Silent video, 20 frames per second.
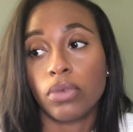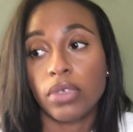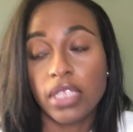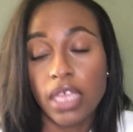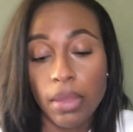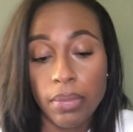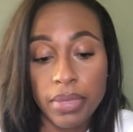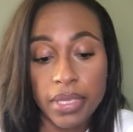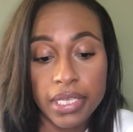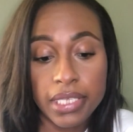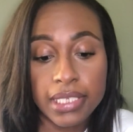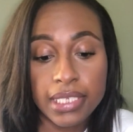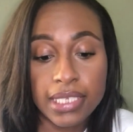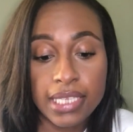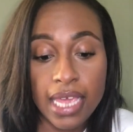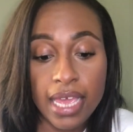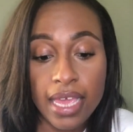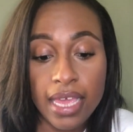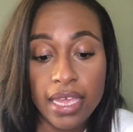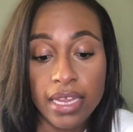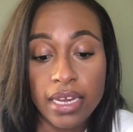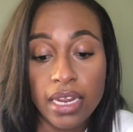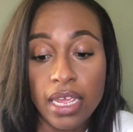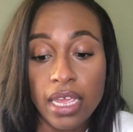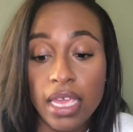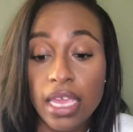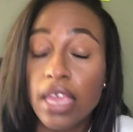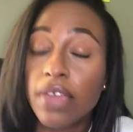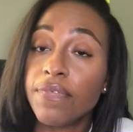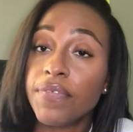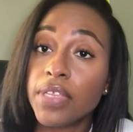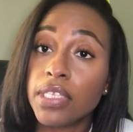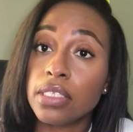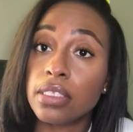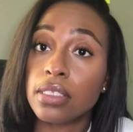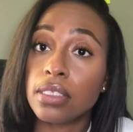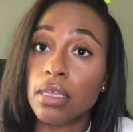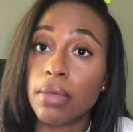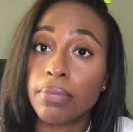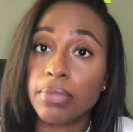with that being said, if it's
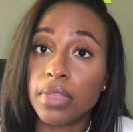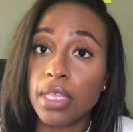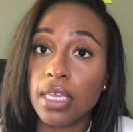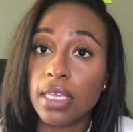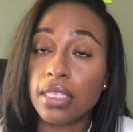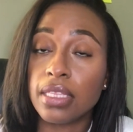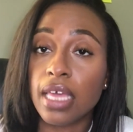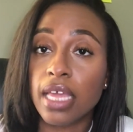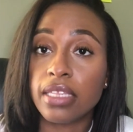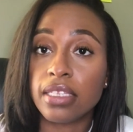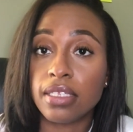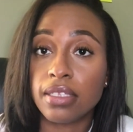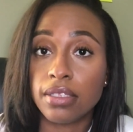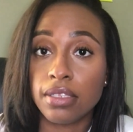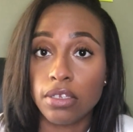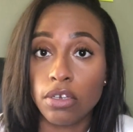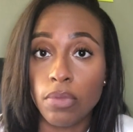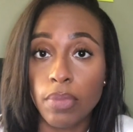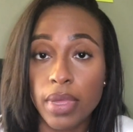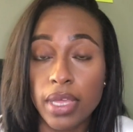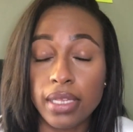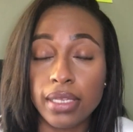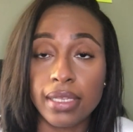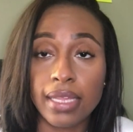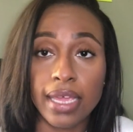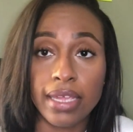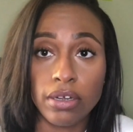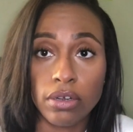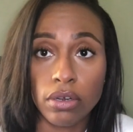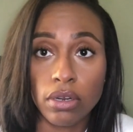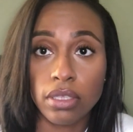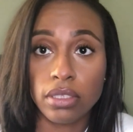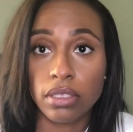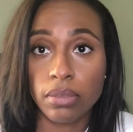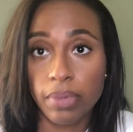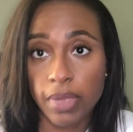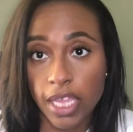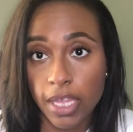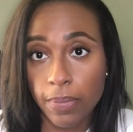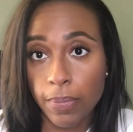something that's a little bit lighter on the
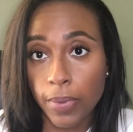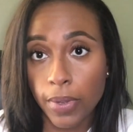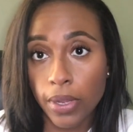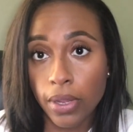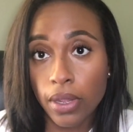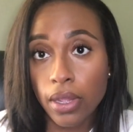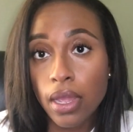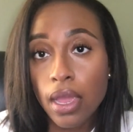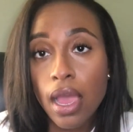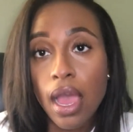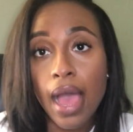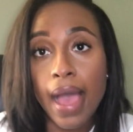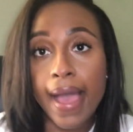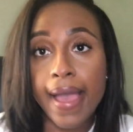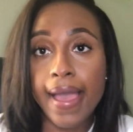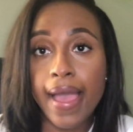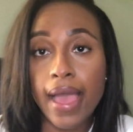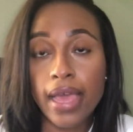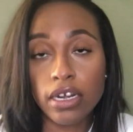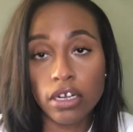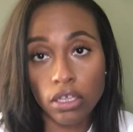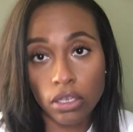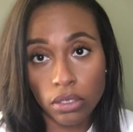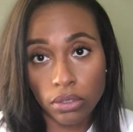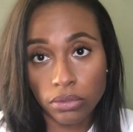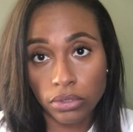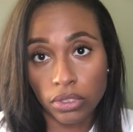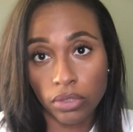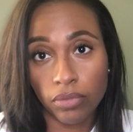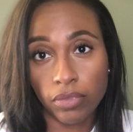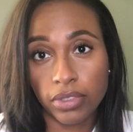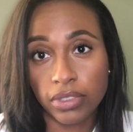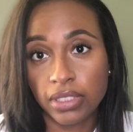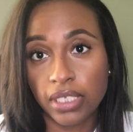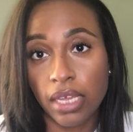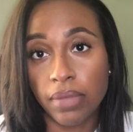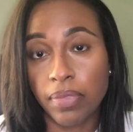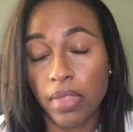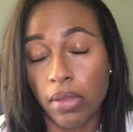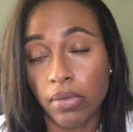paper, I had a closing one
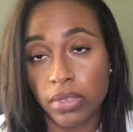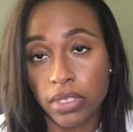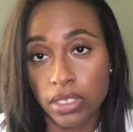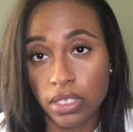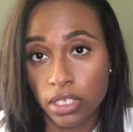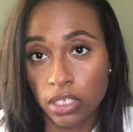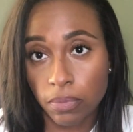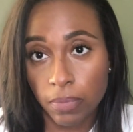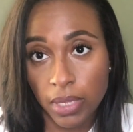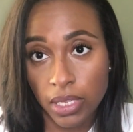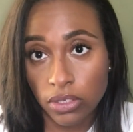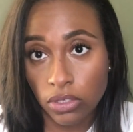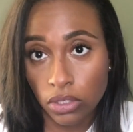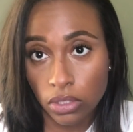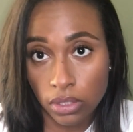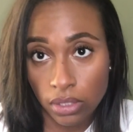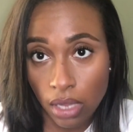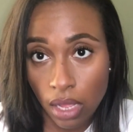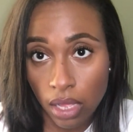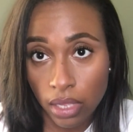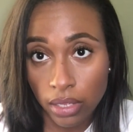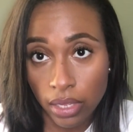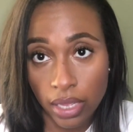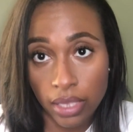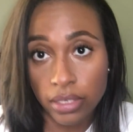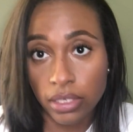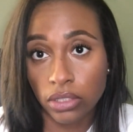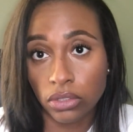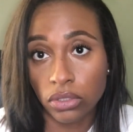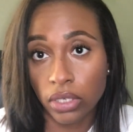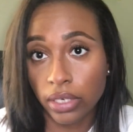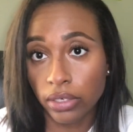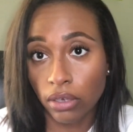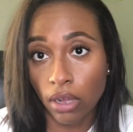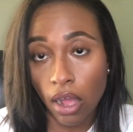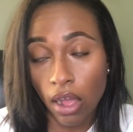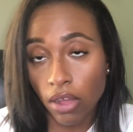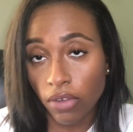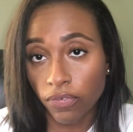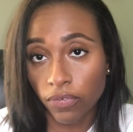time that was 6 pages long, and they tried to
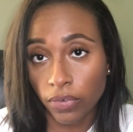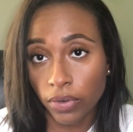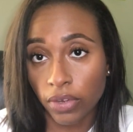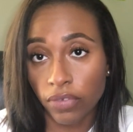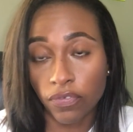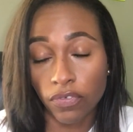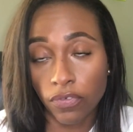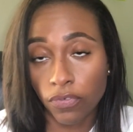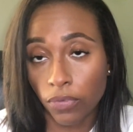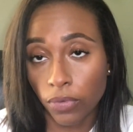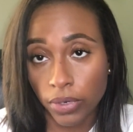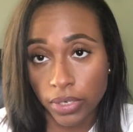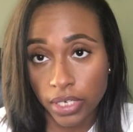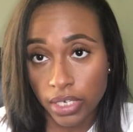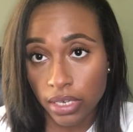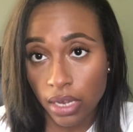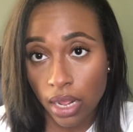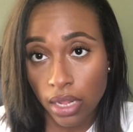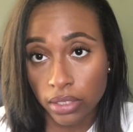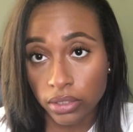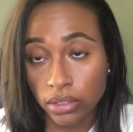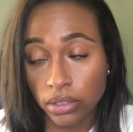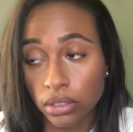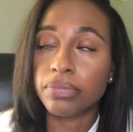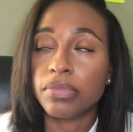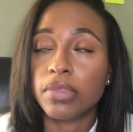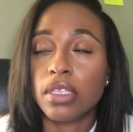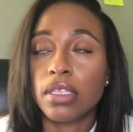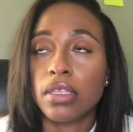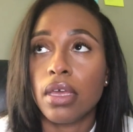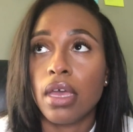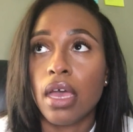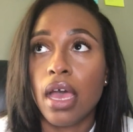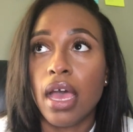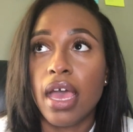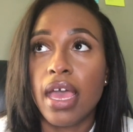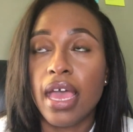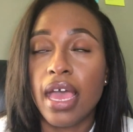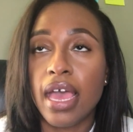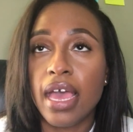offer it for $40.
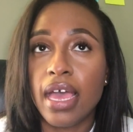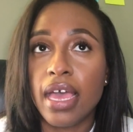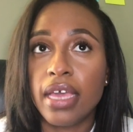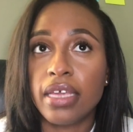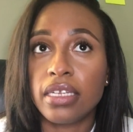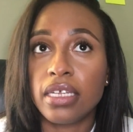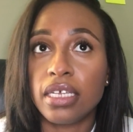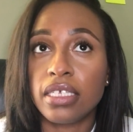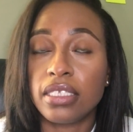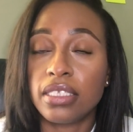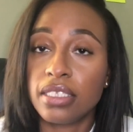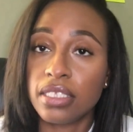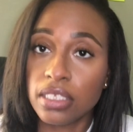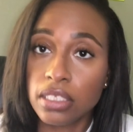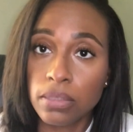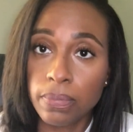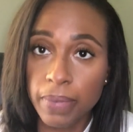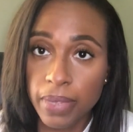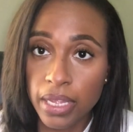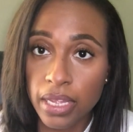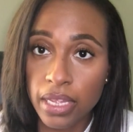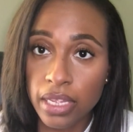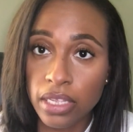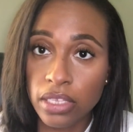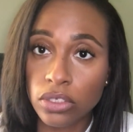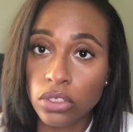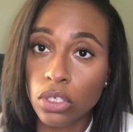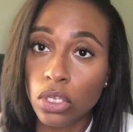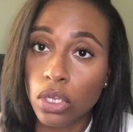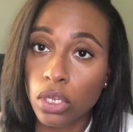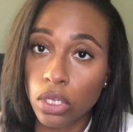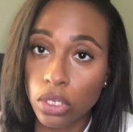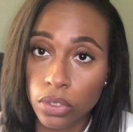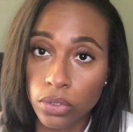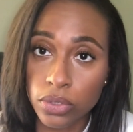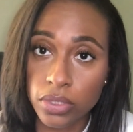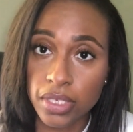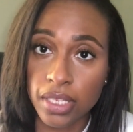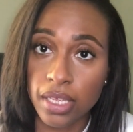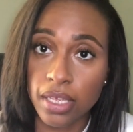I had a 6-page
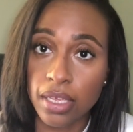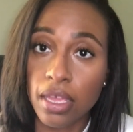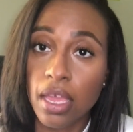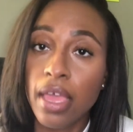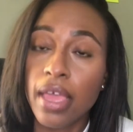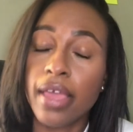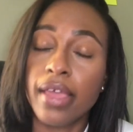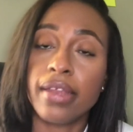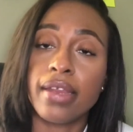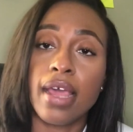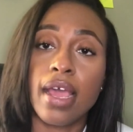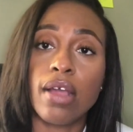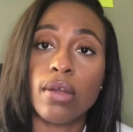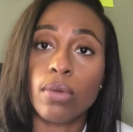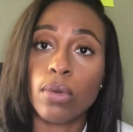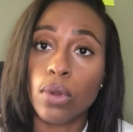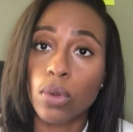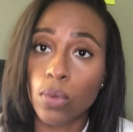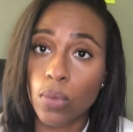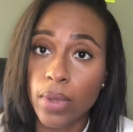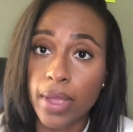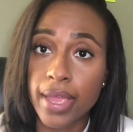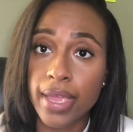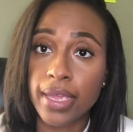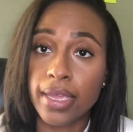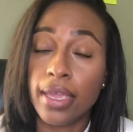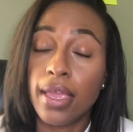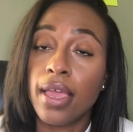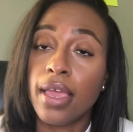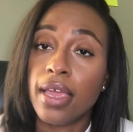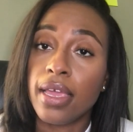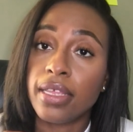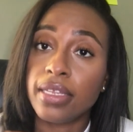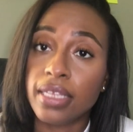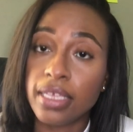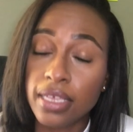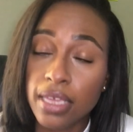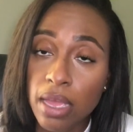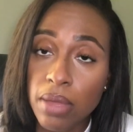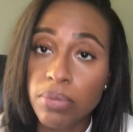closing an hour away, and
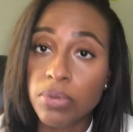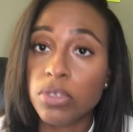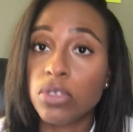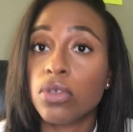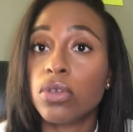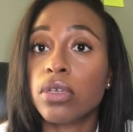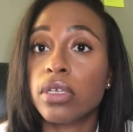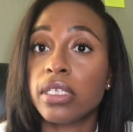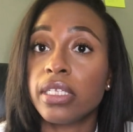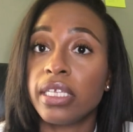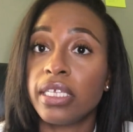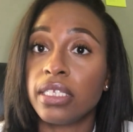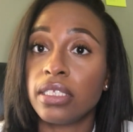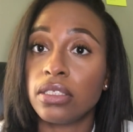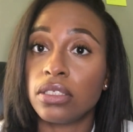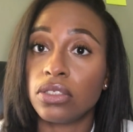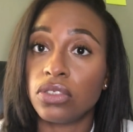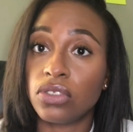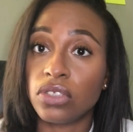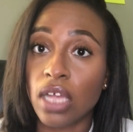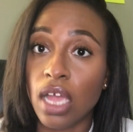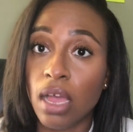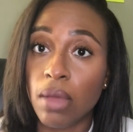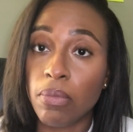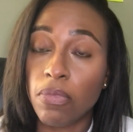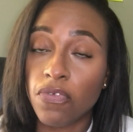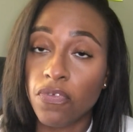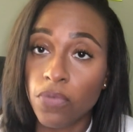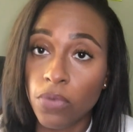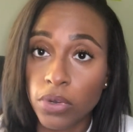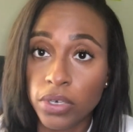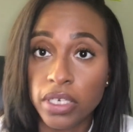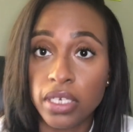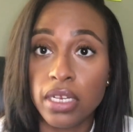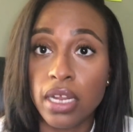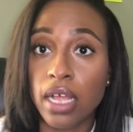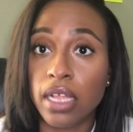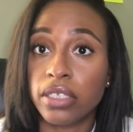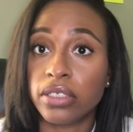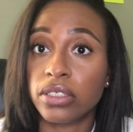they kept circulating this job
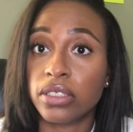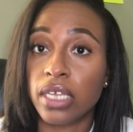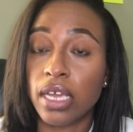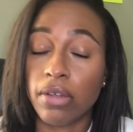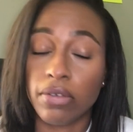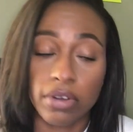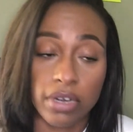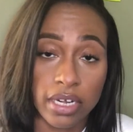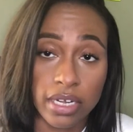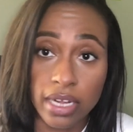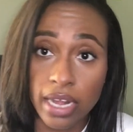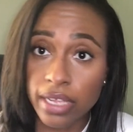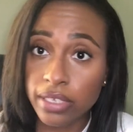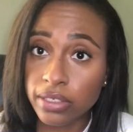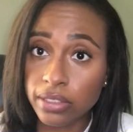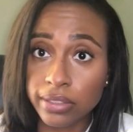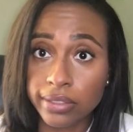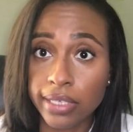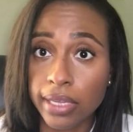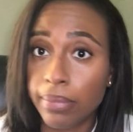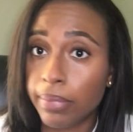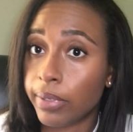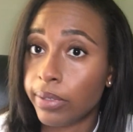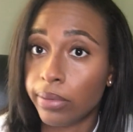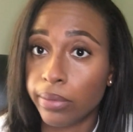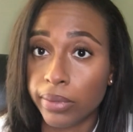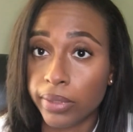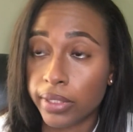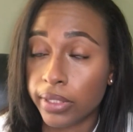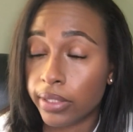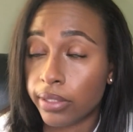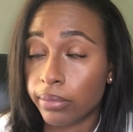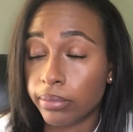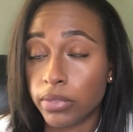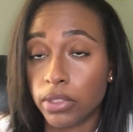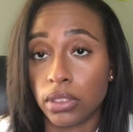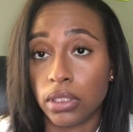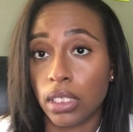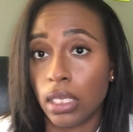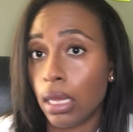$40 an hour, and I just kept ignoring it. I'm
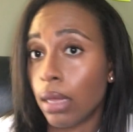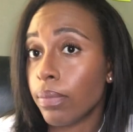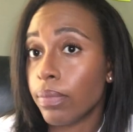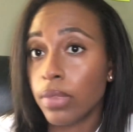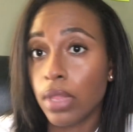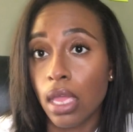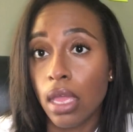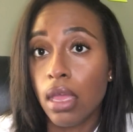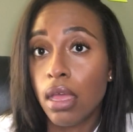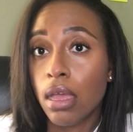just like, I'm